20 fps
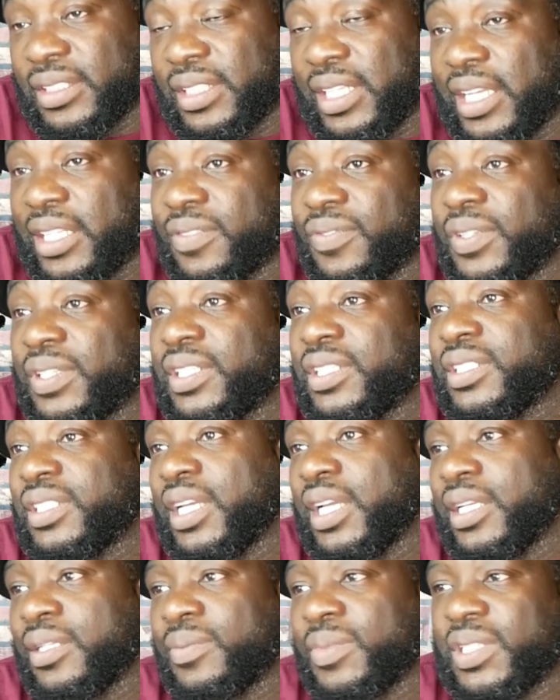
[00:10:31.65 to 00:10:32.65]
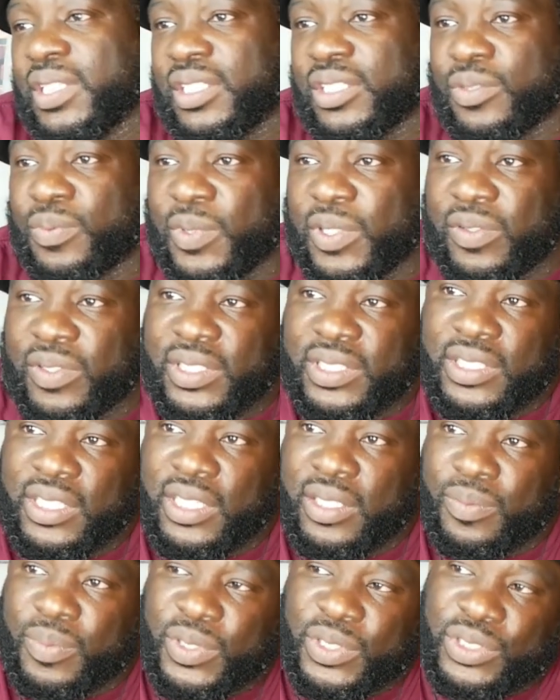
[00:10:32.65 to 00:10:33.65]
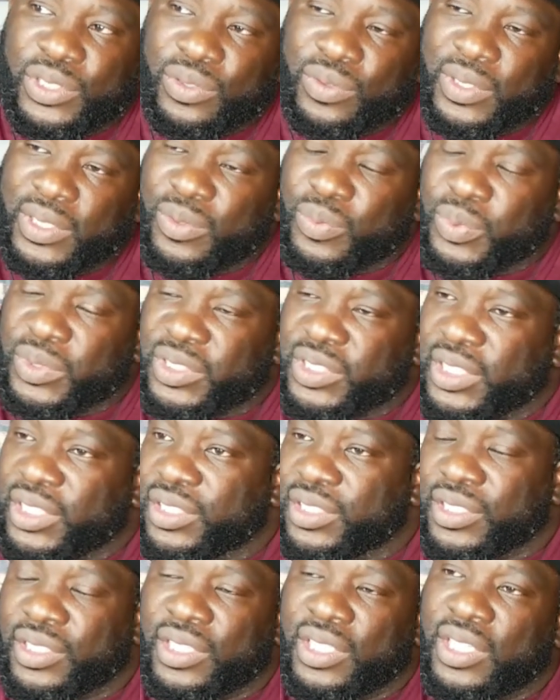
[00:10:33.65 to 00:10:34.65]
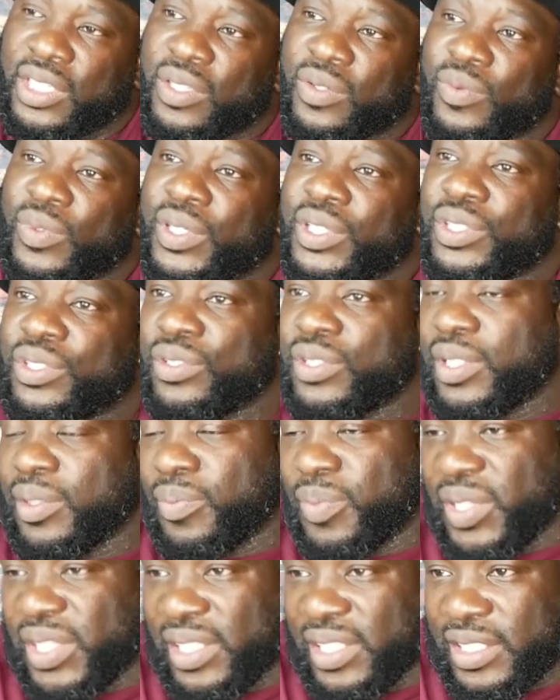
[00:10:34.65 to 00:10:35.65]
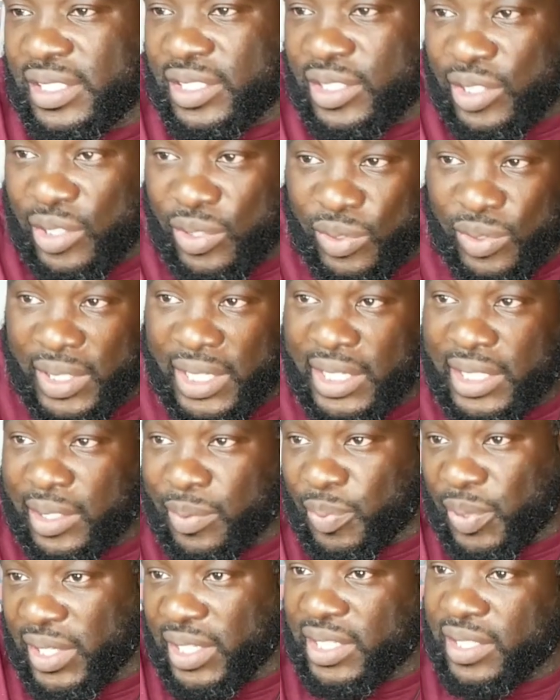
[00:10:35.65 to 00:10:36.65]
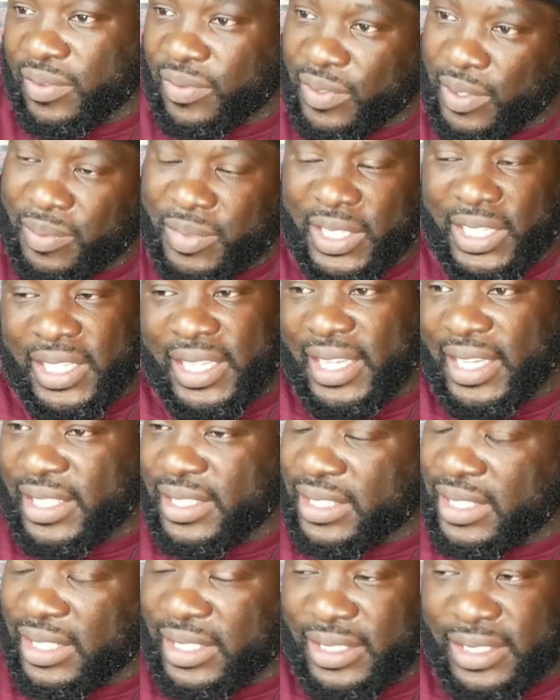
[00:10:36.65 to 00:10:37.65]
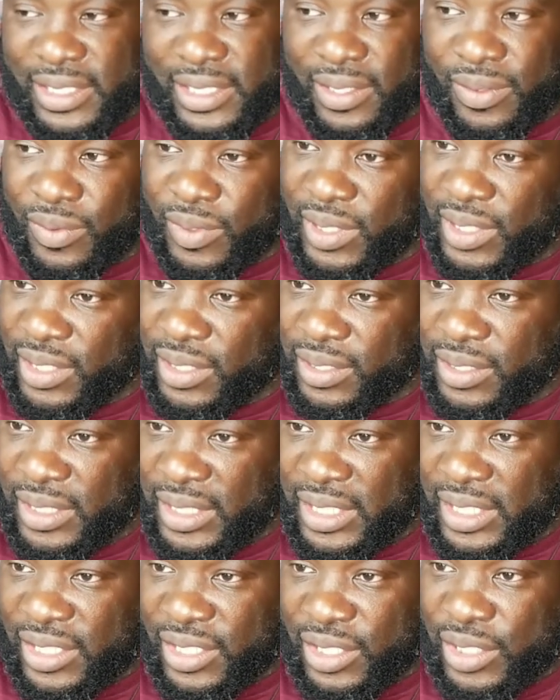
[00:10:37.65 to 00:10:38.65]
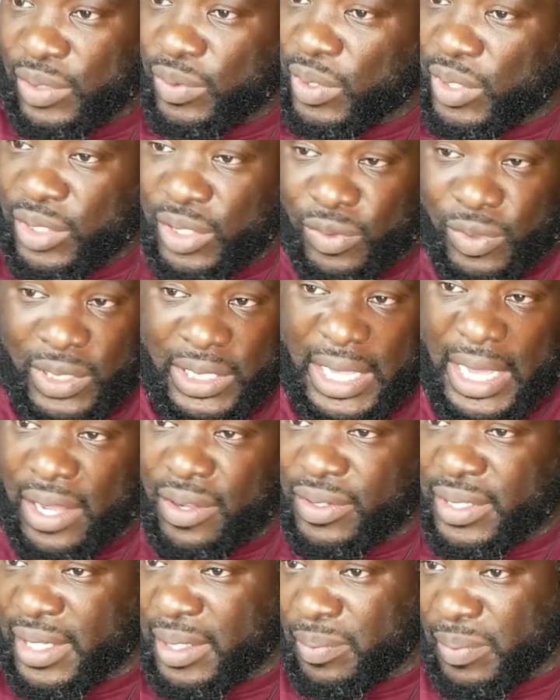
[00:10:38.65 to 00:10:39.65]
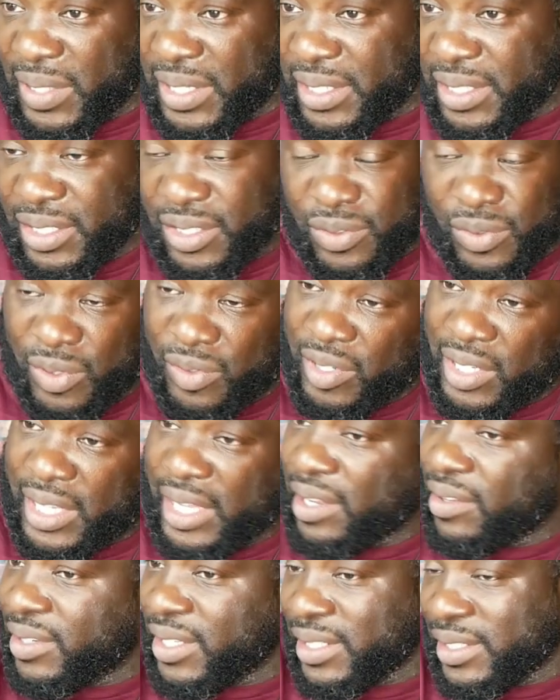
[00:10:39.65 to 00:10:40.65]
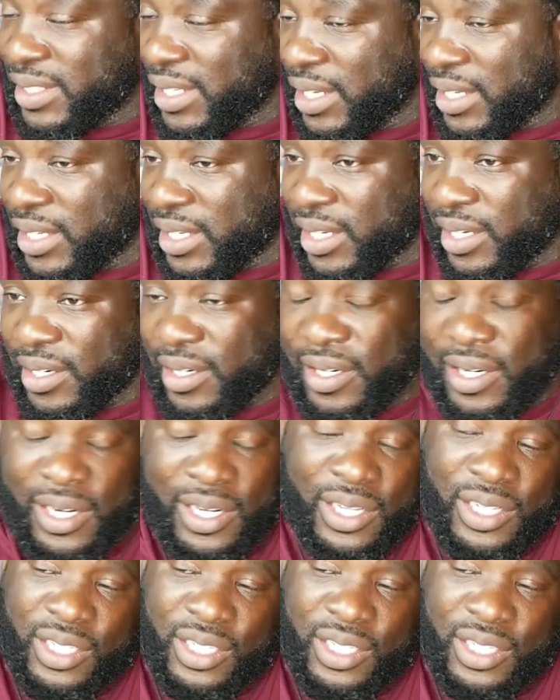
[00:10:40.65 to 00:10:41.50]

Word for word: That's finna change, because spirit is gonna put you in a position where you can be so independent from that ass till it's unreal. You want to rely on their money. You want to rely on their daycare.